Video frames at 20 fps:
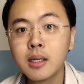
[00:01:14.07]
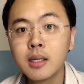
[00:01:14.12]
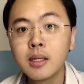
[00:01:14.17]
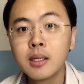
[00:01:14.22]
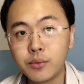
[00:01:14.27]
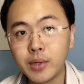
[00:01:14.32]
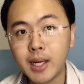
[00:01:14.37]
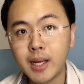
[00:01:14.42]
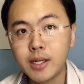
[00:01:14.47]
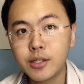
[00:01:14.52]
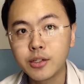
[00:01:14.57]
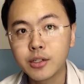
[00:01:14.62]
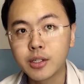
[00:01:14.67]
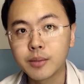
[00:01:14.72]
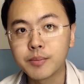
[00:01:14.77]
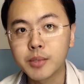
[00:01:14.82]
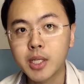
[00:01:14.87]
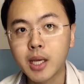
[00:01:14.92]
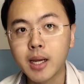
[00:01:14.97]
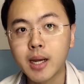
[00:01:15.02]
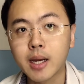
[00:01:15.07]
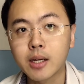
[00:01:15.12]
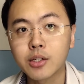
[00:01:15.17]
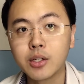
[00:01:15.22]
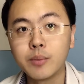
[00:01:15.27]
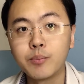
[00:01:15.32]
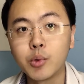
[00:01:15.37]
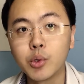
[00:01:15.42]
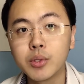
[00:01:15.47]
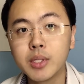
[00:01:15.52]
the relationships can
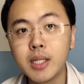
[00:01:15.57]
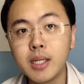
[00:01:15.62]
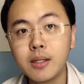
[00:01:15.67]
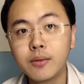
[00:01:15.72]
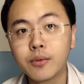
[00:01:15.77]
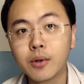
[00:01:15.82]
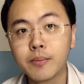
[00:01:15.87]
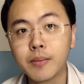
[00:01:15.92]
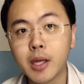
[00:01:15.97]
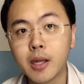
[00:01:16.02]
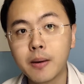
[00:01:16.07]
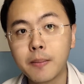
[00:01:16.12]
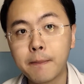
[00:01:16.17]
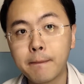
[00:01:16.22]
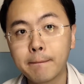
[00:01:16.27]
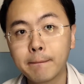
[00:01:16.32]
actually proceed from there.